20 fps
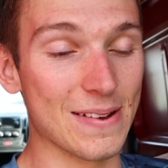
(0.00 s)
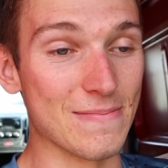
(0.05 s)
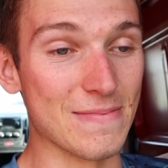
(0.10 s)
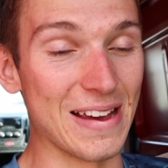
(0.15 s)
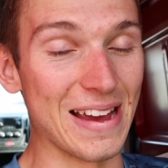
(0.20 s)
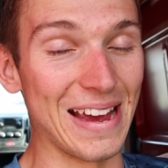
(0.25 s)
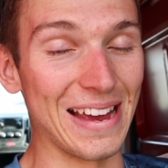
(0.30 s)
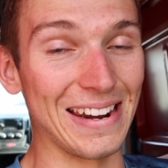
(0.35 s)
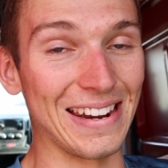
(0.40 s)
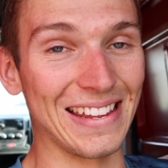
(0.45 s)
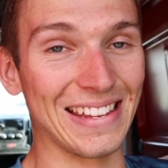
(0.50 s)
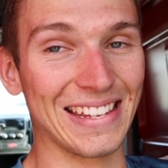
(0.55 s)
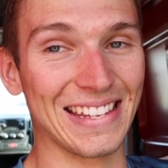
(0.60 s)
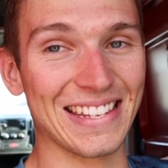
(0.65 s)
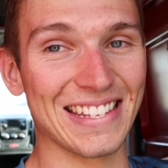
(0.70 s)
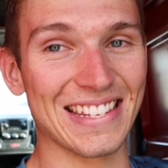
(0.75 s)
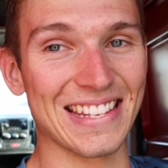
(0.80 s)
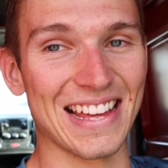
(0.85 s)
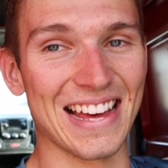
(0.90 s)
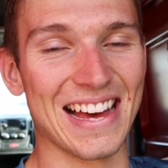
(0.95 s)
man,
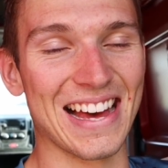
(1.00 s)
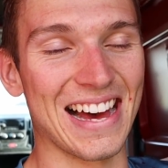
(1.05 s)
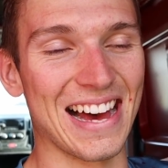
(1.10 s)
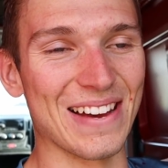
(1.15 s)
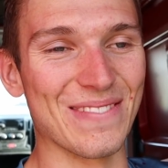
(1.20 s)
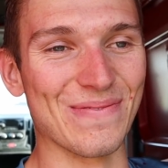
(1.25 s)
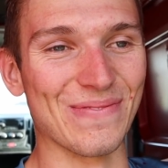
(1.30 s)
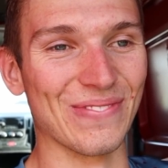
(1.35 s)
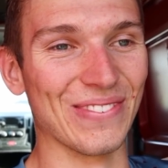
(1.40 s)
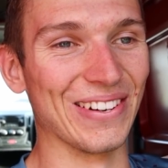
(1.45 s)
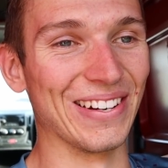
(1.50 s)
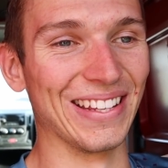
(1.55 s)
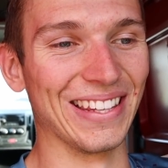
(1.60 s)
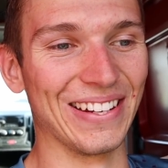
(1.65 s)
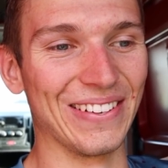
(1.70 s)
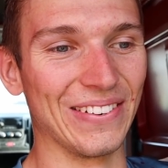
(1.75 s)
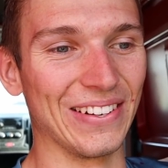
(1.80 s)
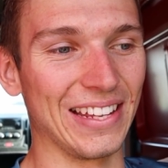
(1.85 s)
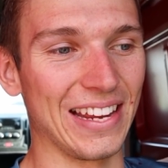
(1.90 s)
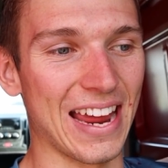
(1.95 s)
I'm
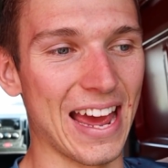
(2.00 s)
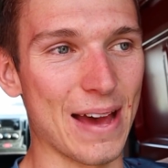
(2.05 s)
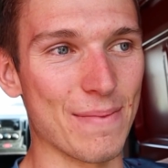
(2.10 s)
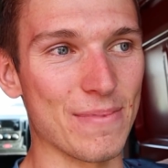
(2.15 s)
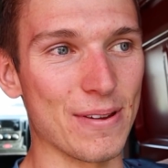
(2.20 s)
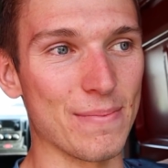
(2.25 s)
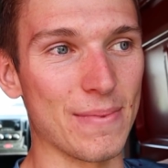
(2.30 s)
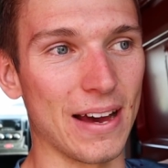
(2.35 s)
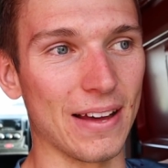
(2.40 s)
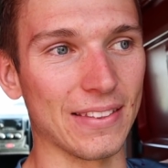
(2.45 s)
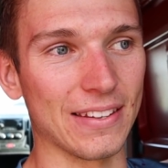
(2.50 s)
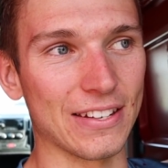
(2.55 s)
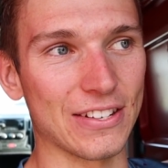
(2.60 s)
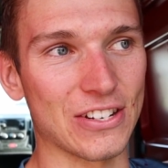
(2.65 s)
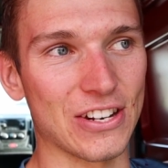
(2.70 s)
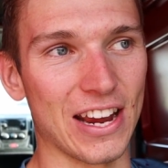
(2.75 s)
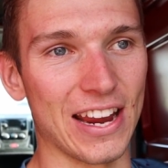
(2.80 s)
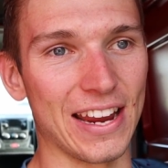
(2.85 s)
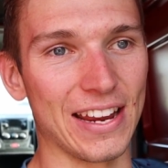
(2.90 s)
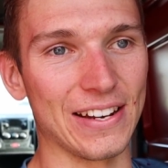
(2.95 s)
really happy about this
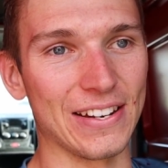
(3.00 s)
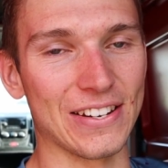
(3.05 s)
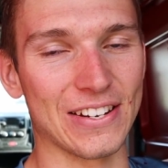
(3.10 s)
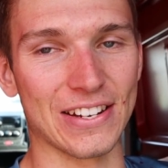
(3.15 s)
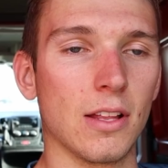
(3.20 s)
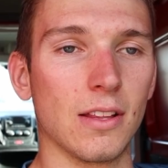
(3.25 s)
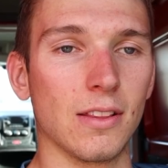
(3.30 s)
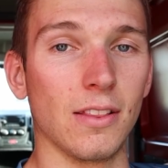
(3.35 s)
change.